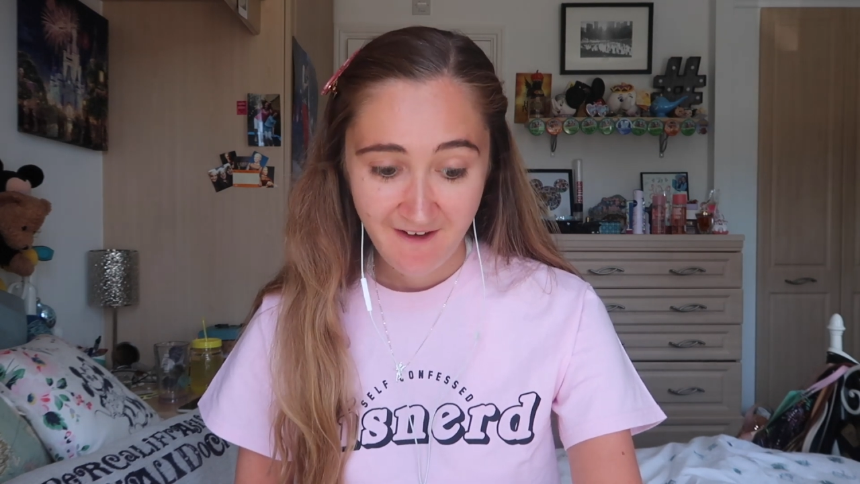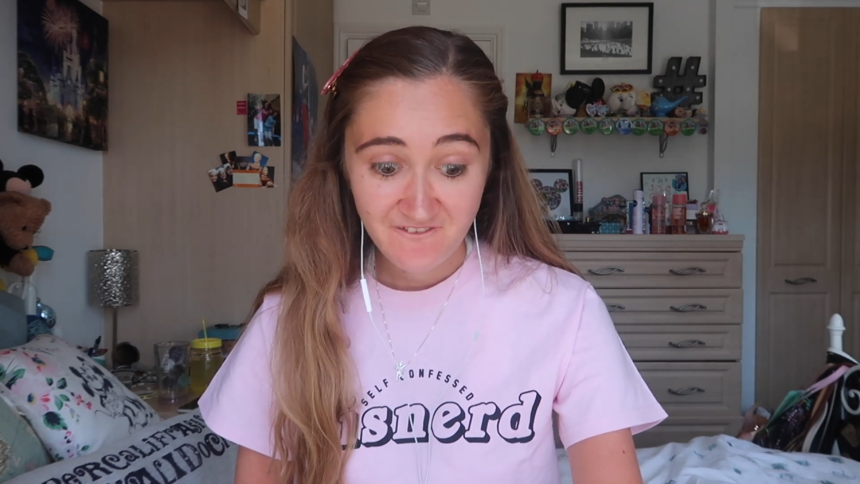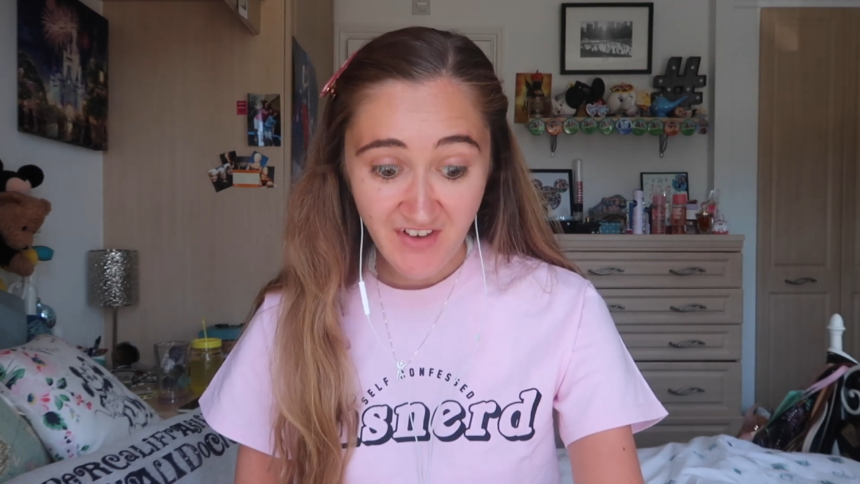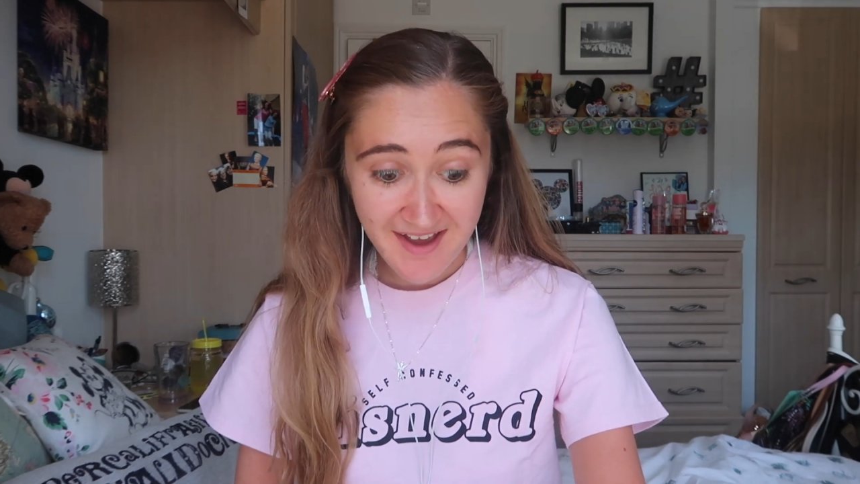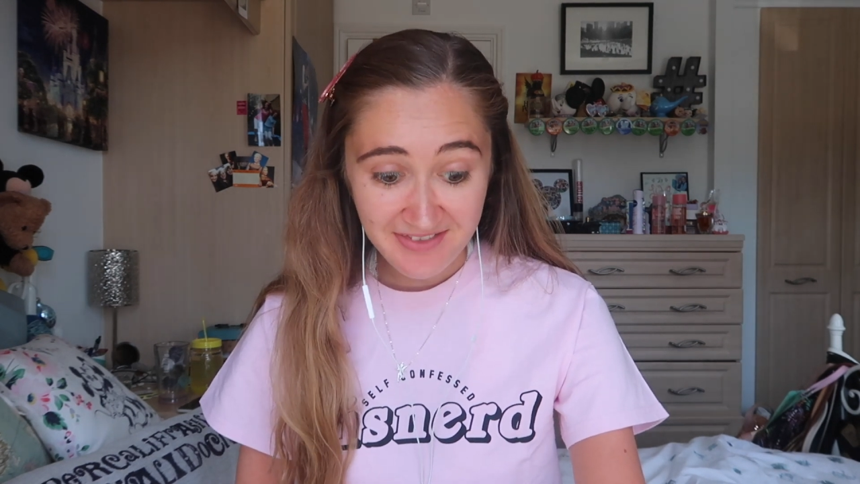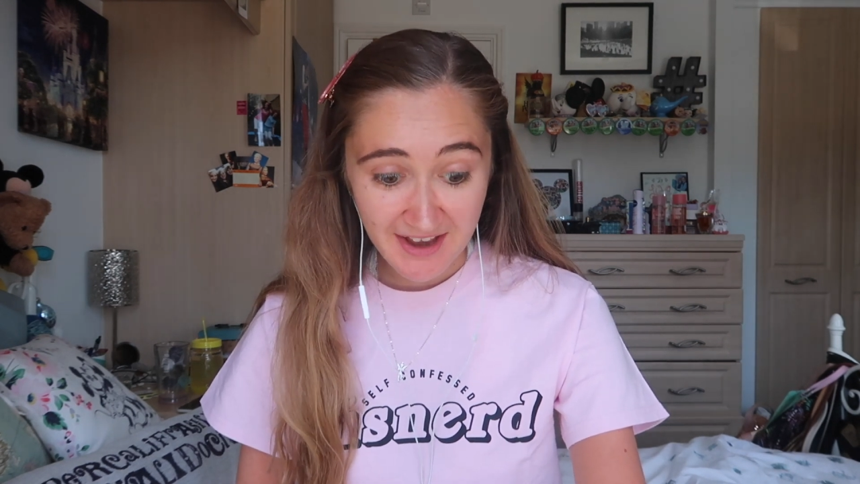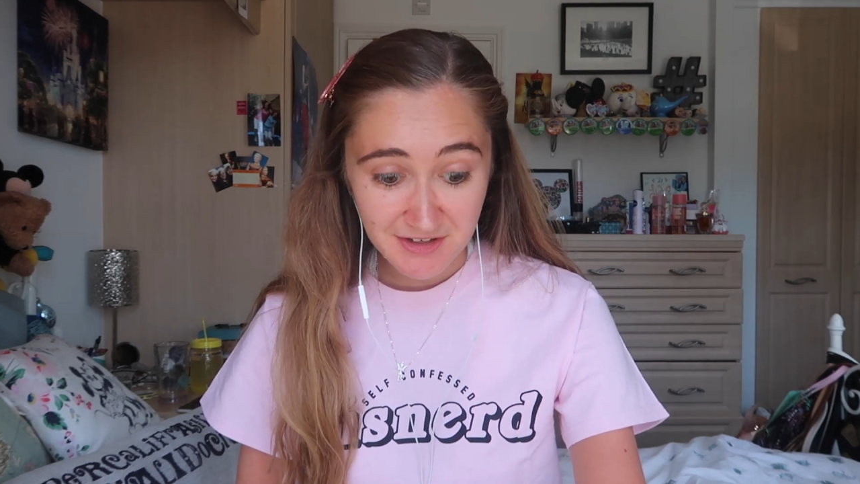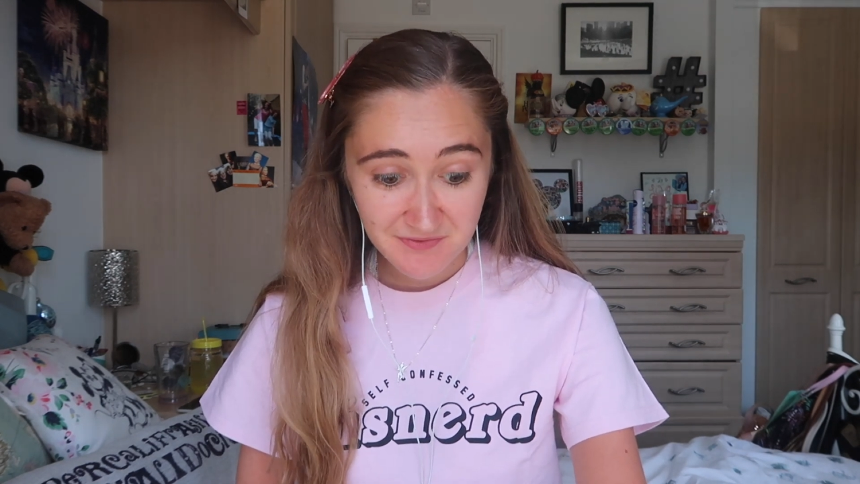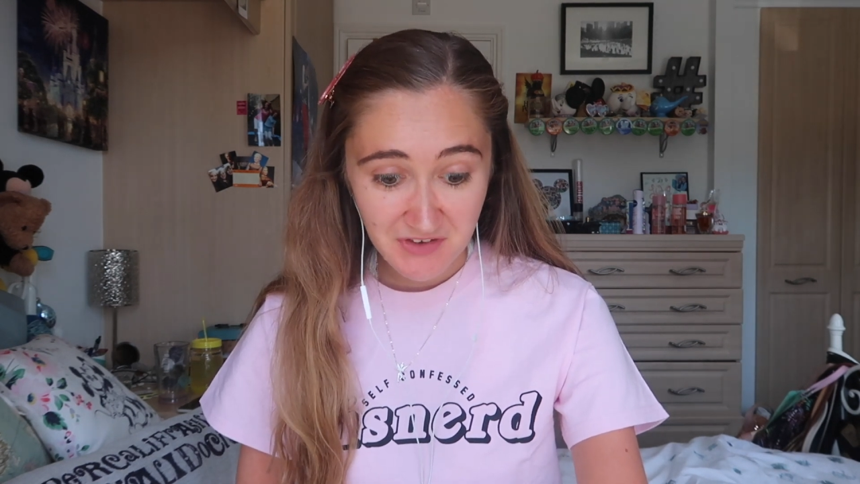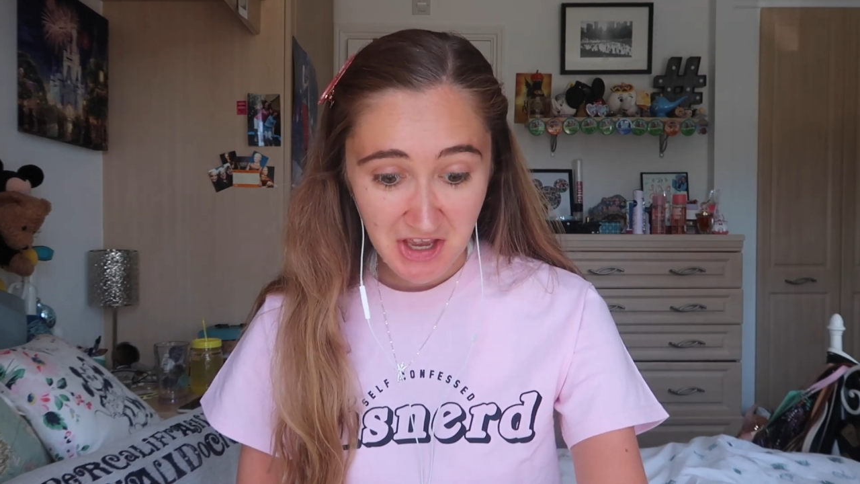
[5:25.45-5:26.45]

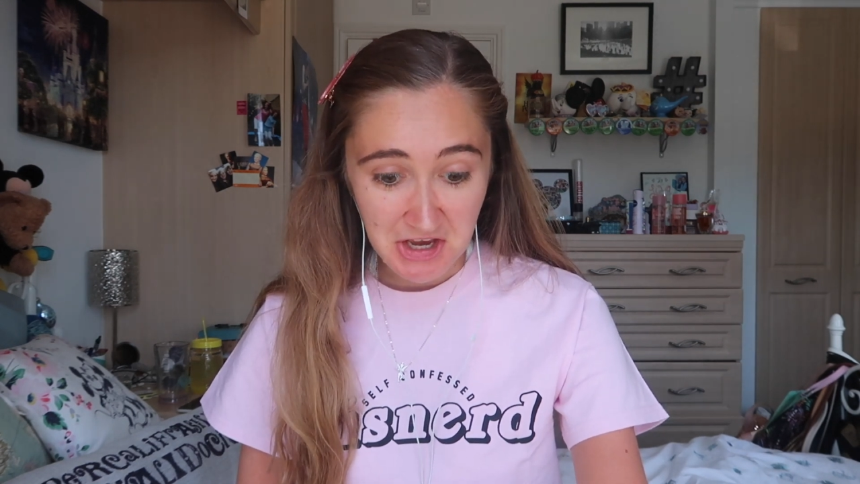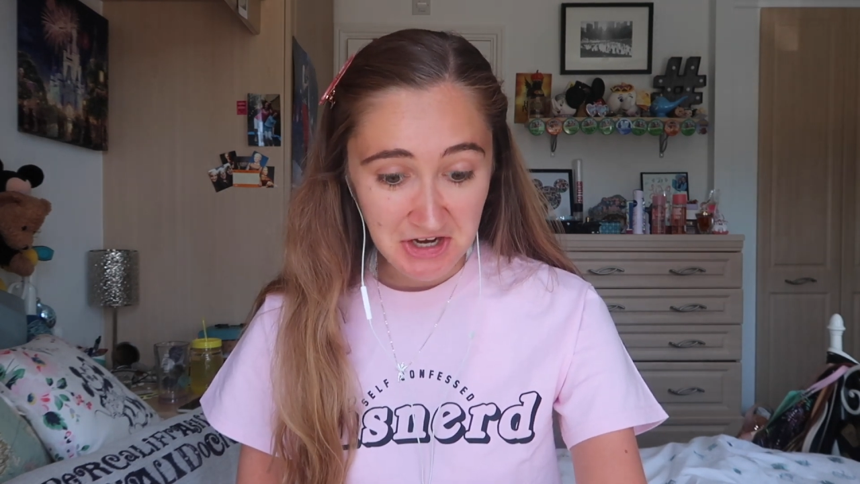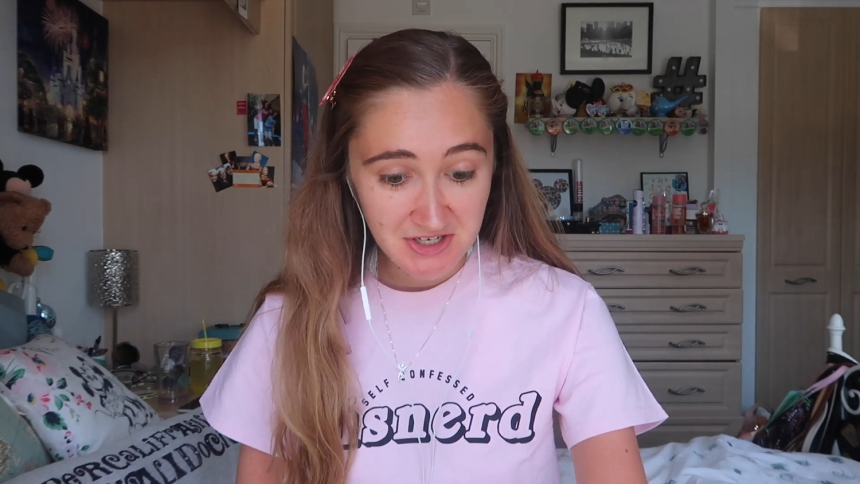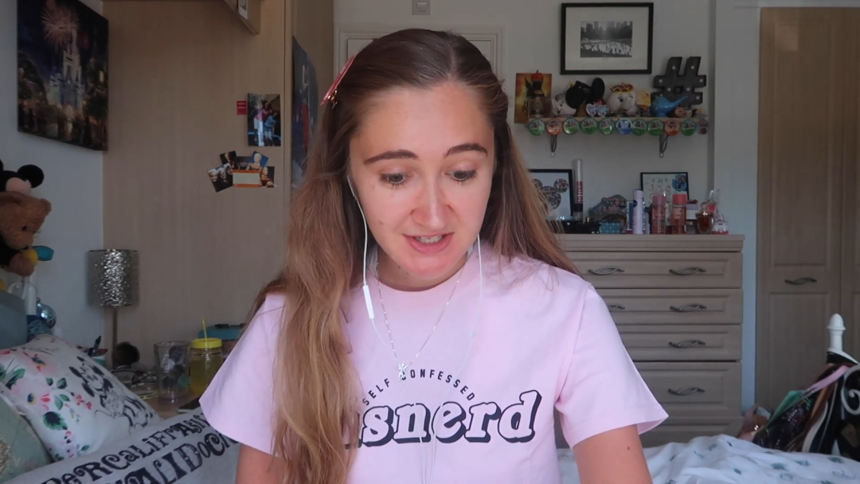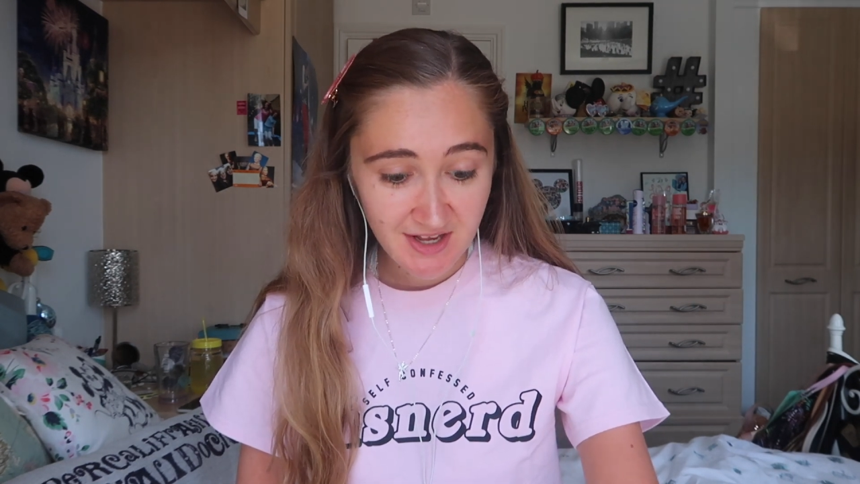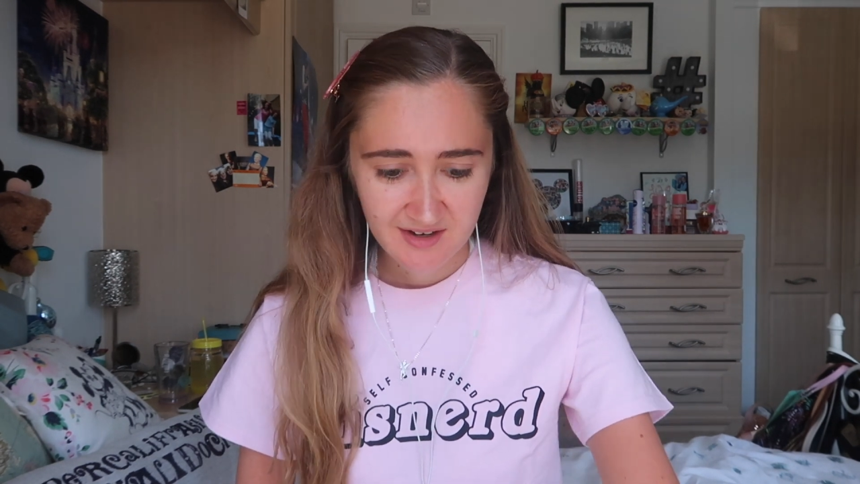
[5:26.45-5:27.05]
5,000 views.